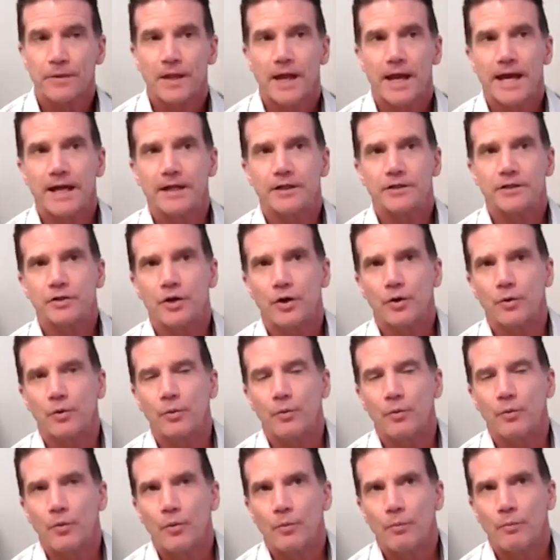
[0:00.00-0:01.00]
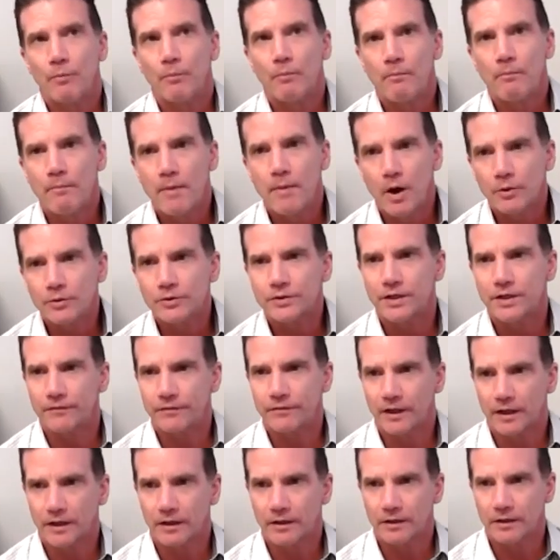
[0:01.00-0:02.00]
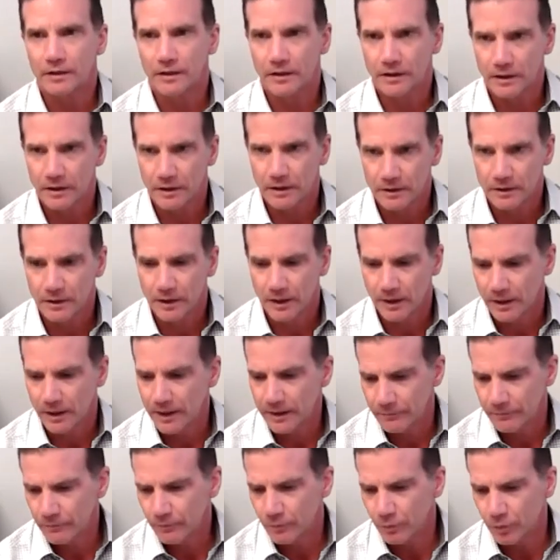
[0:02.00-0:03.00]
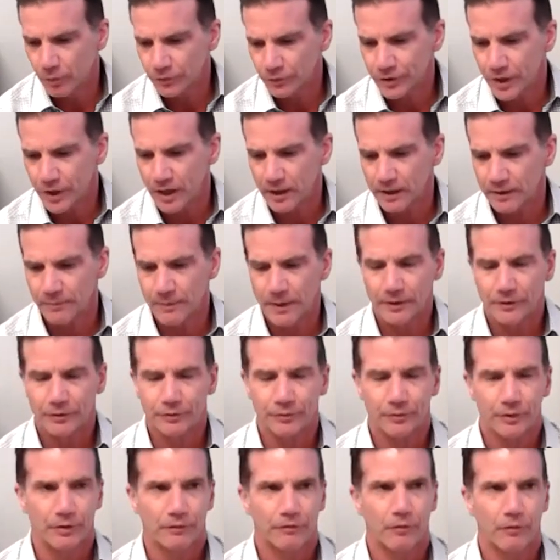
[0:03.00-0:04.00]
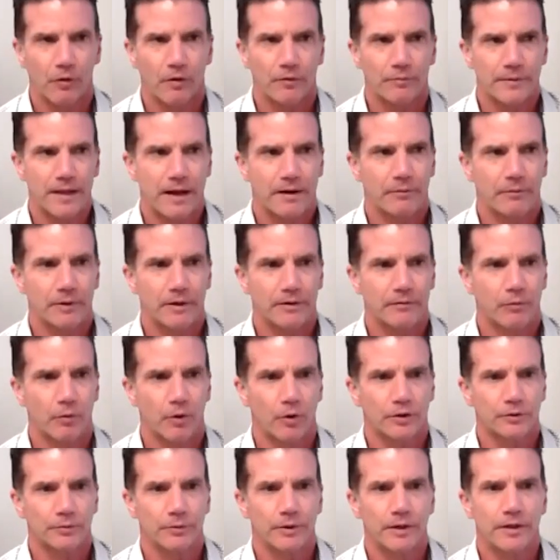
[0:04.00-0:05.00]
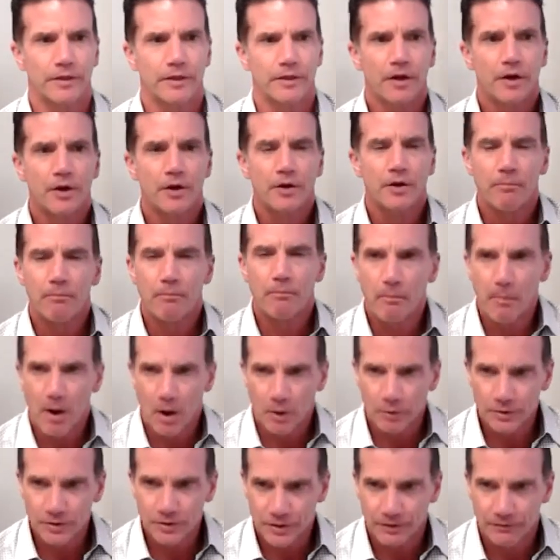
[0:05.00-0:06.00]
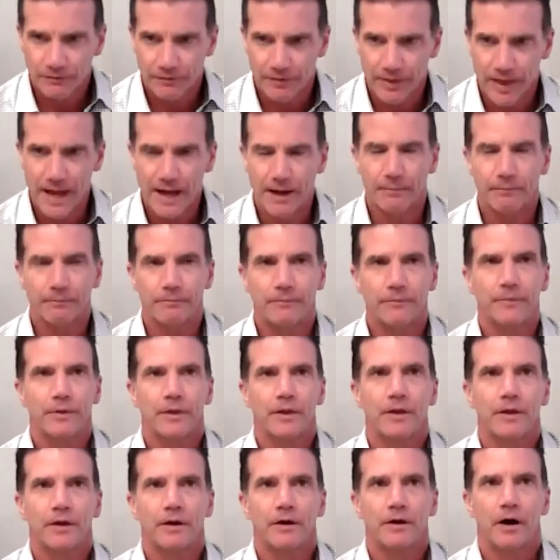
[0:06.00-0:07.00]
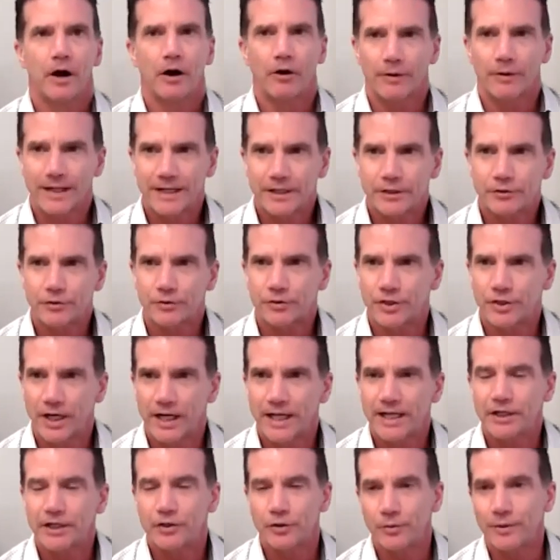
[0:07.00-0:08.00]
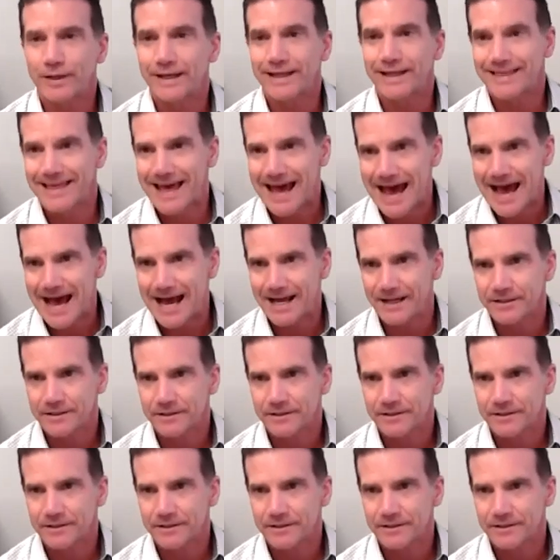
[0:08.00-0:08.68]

And so most of the, and we'll talk about 3 or 4 of them that we have worked with, most of them are interested in doing that.